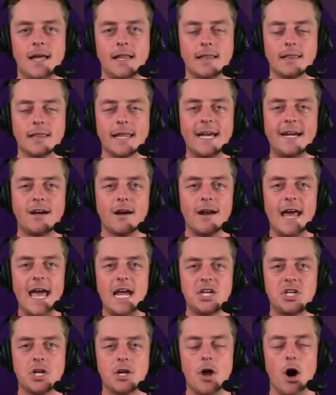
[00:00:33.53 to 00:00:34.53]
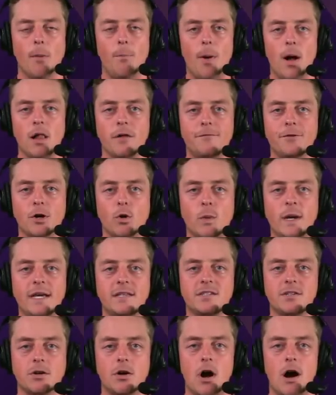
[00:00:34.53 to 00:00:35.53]
Laker Nation, hope all of your
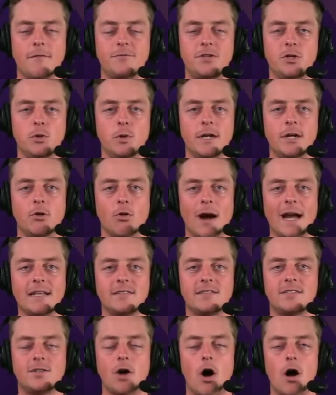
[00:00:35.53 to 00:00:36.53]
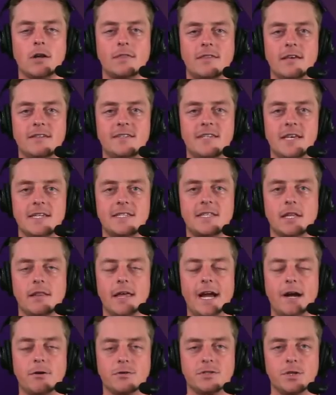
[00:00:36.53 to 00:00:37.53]
weeks are off to a great start. This is the
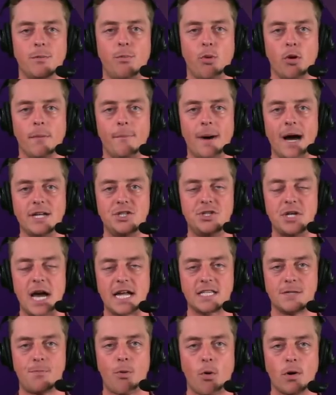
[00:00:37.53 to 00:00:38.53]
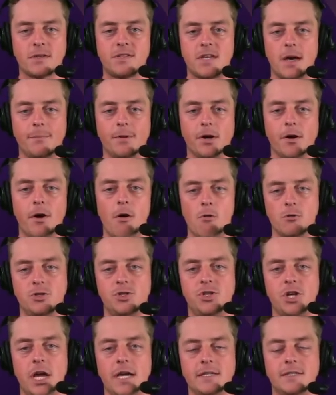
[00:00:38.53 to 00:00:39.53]
Lakers Report by Chat Sports. I'm your
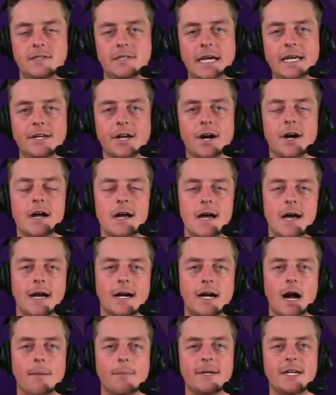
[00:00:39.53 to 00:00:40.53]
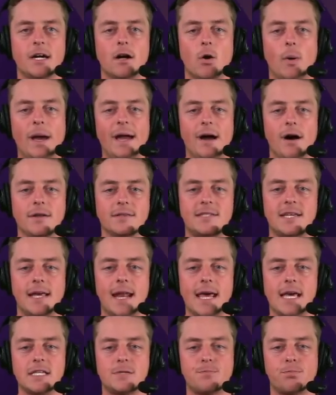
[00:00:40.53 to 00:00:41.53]
host, Chase Senior Coming your way on
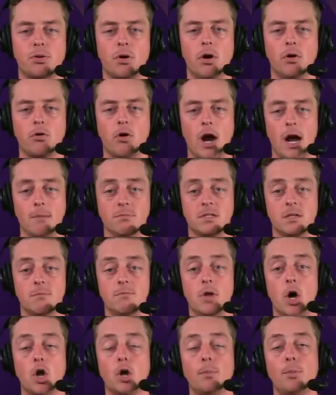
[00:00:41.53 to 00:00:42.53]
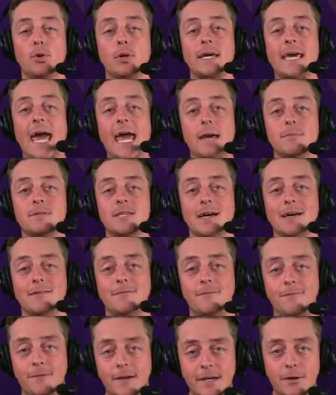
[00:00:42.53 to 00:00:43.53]
today's program, some notable games
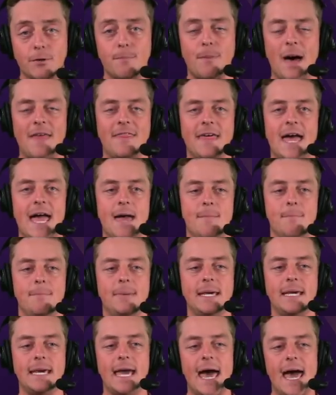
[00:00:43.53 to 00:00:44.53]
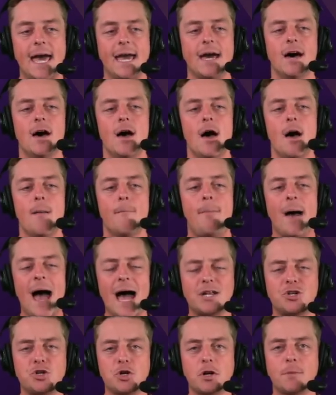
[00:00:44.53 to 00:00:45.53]
unveiled by the NBA.
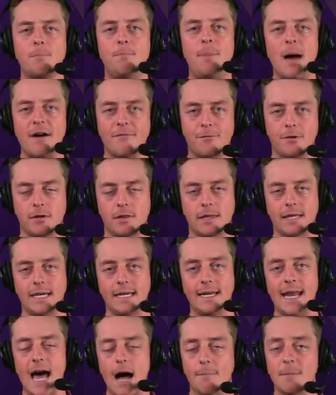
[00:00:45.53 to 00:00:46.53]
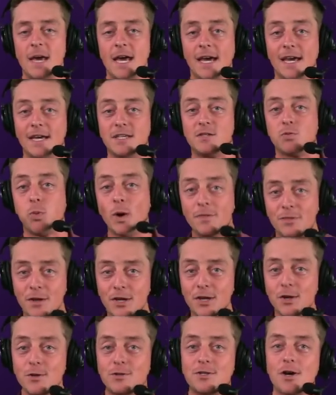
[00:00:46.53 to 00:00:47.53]
Patrick Beverley. Now, he's with the
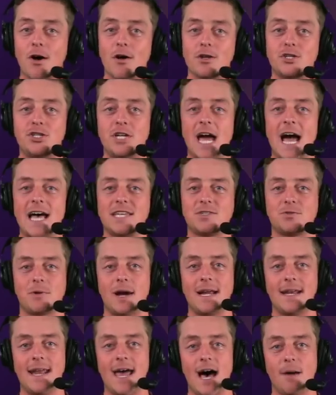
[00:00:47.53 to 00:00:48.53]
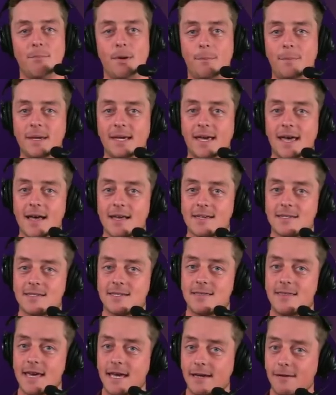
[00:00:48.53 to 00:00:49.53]
Utah Jazz right now, but
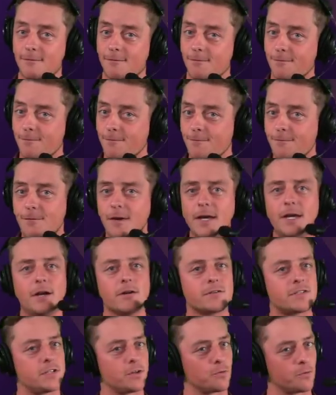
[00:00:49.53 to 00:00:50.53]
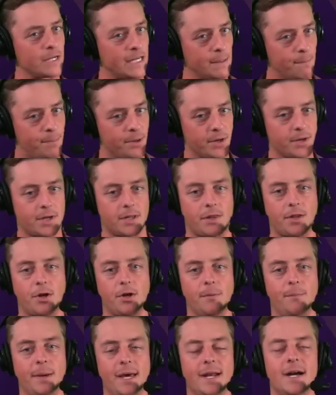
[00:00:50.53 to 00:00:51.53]
because they figure to rebuild a
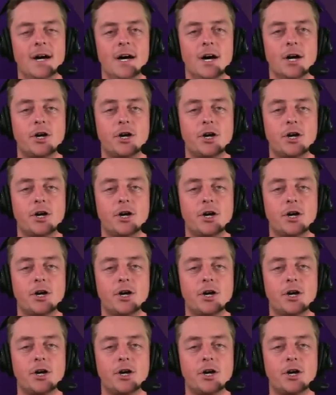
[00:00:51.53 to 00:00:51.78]
little bit.